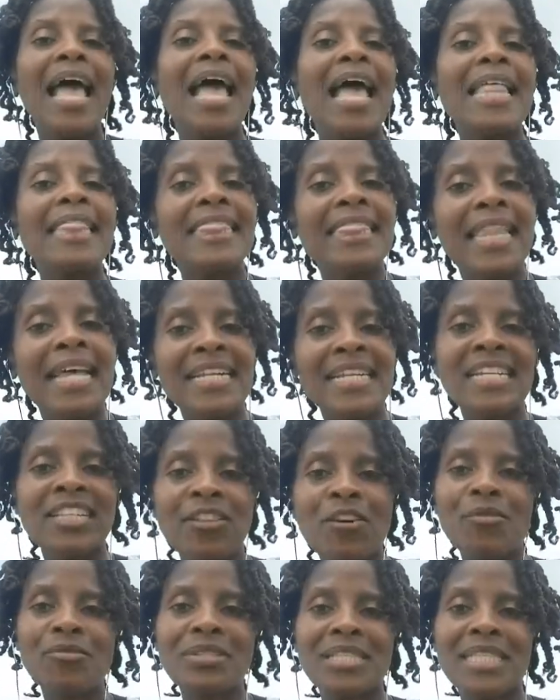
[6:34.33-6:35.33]
and letting
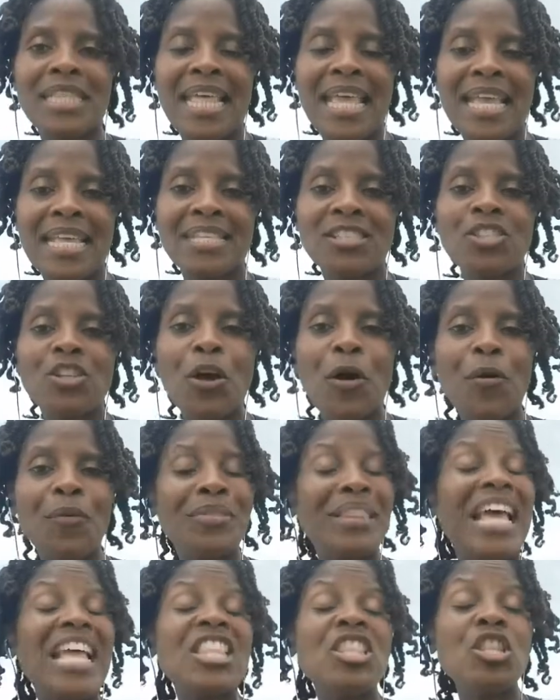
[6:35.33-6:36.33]
those things go
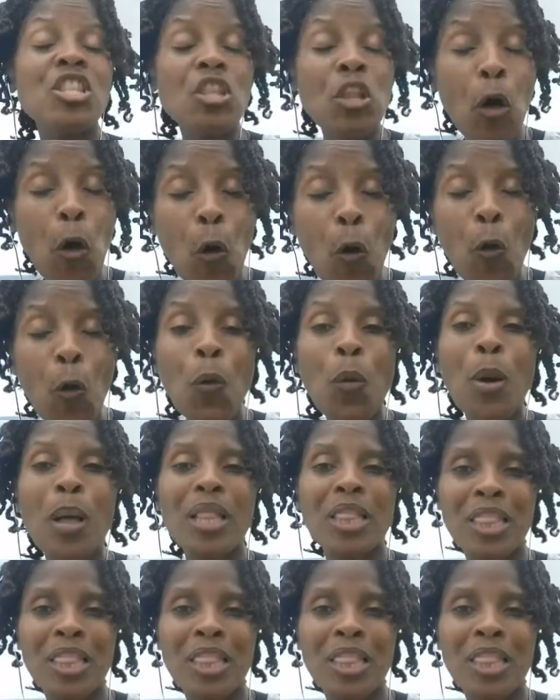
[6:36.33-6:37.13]
that no